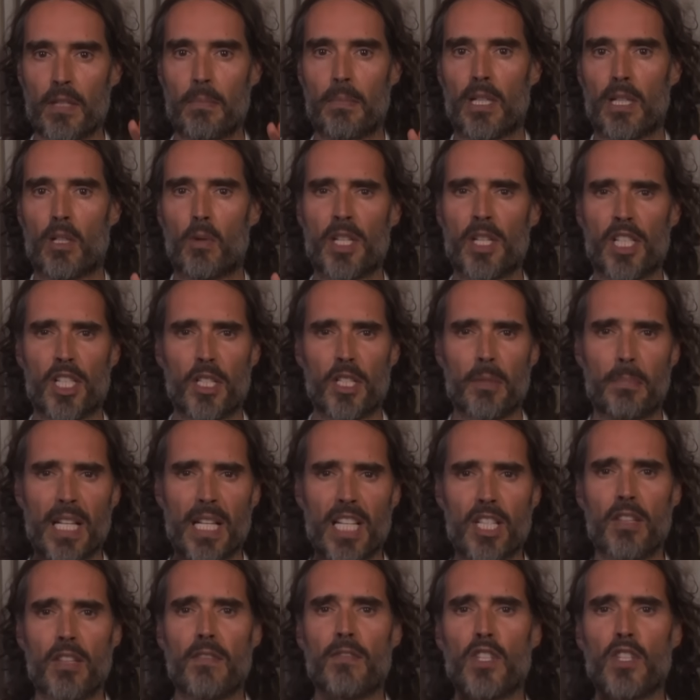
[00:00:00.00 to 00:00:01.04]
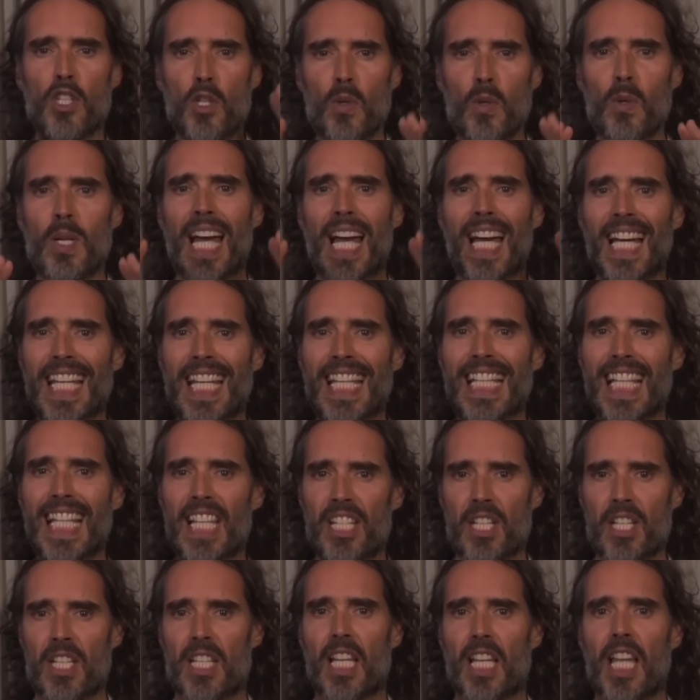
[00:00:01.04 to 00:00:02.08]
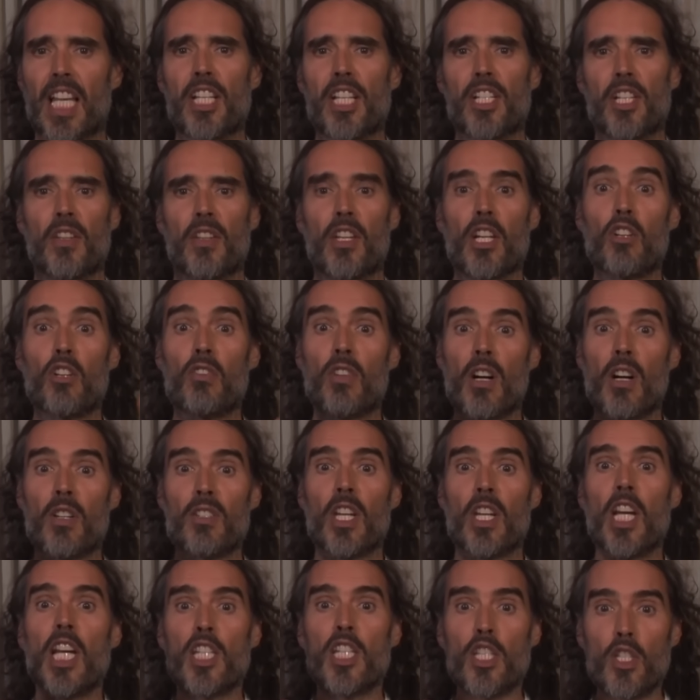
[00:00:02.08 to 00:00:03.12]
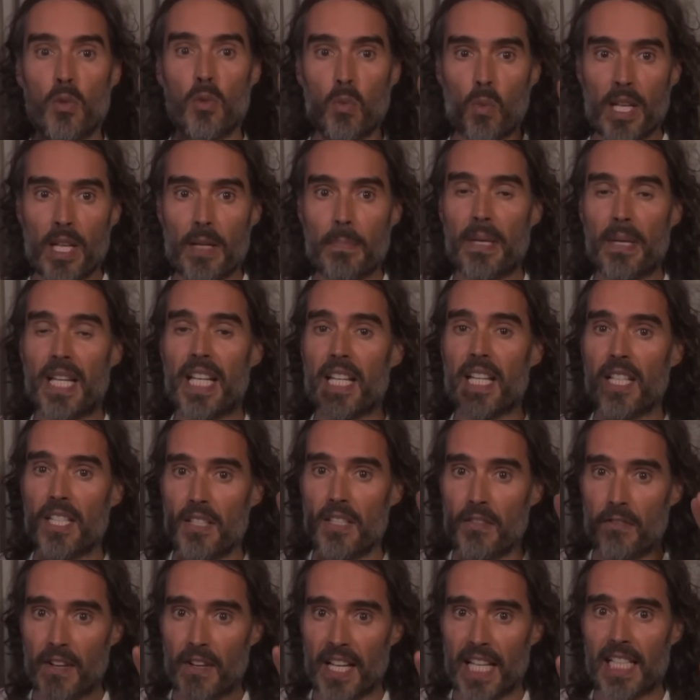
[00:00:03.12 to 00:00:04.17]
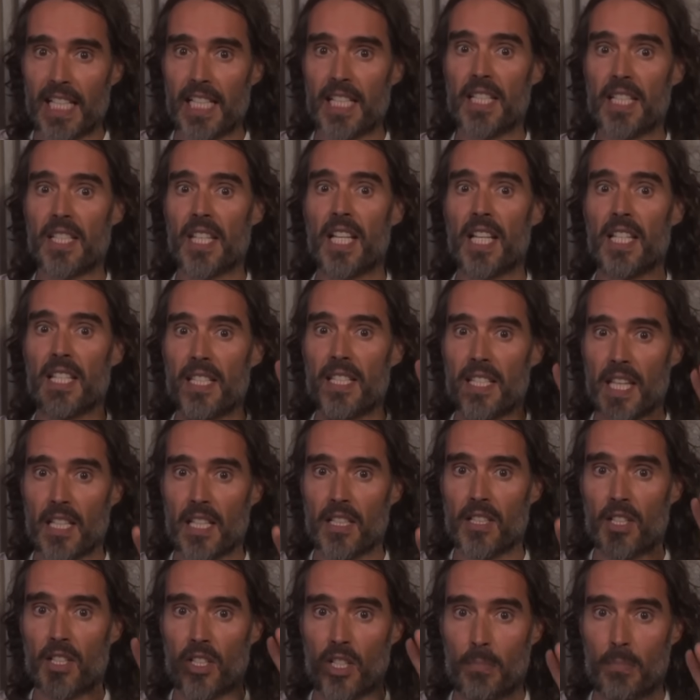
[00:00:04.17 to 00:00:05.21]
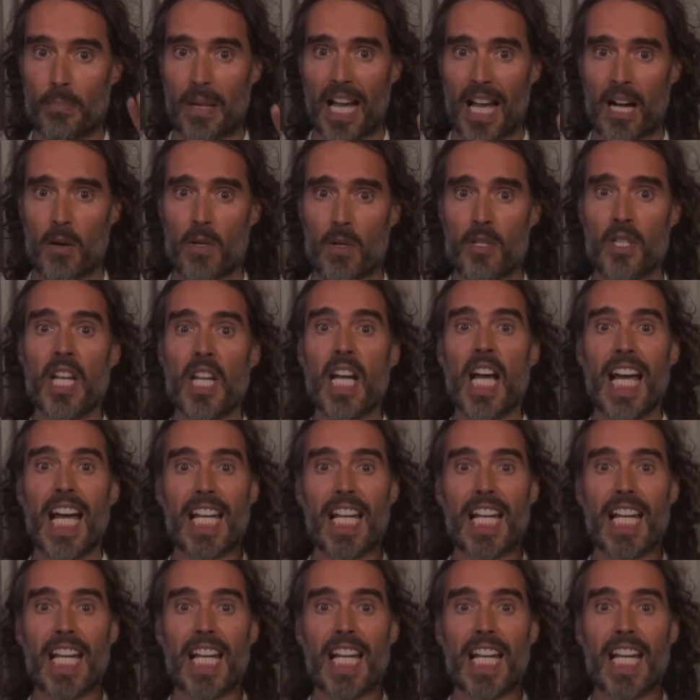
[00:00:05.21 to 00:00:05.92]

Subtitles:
Bill, which is a piece of UK legislation that grants sweeping surveillance and censorship powers,